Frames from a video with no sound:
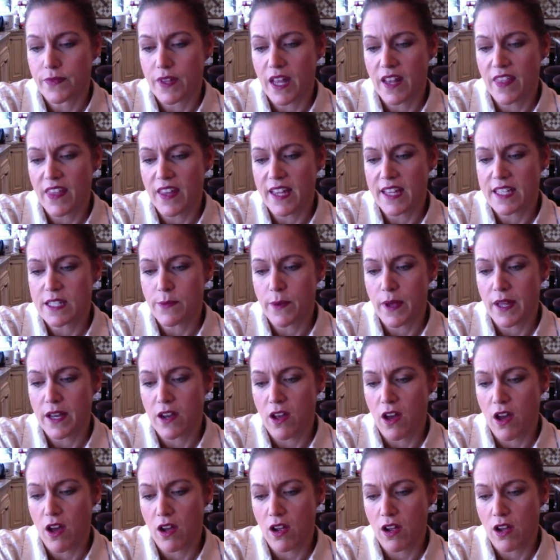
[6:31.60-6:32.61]
think it's made
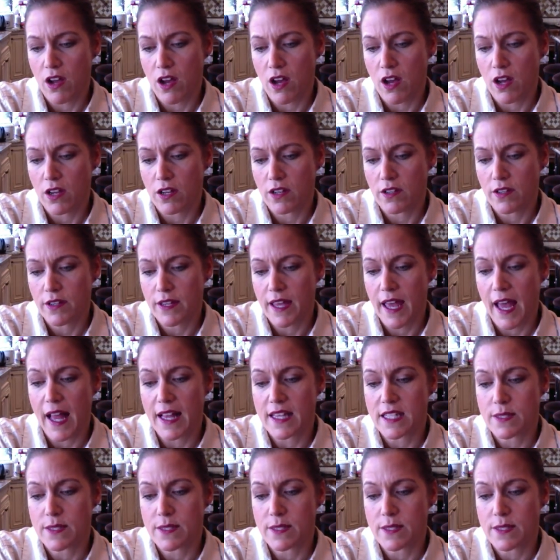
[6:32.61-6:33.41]
in Hong Kong. Yeah,